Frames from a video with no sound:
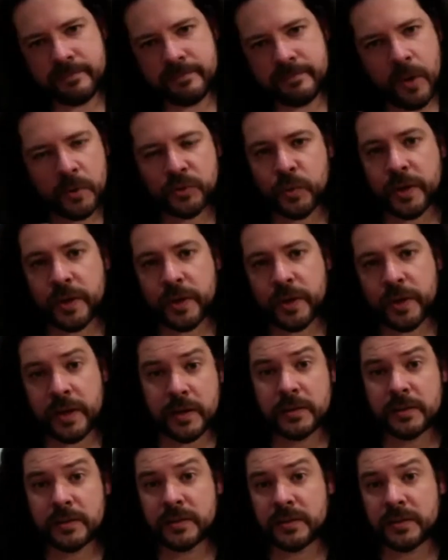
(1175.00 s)
almost
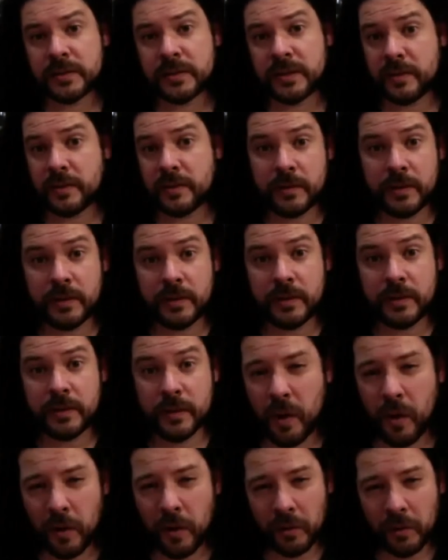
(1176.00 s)
twenty years, and
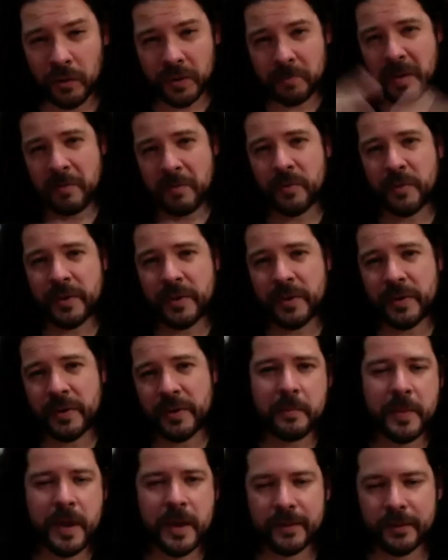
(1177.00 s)
you know, all the
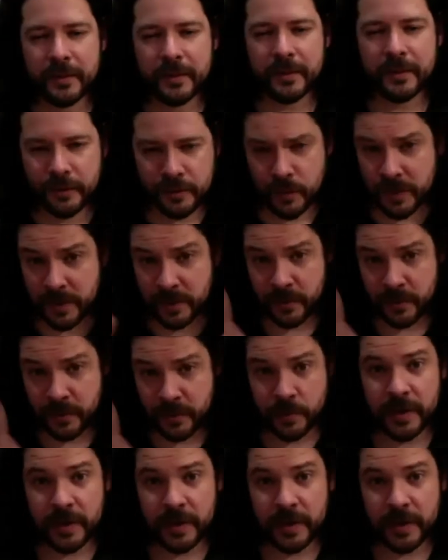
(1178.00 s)
memories come back to you when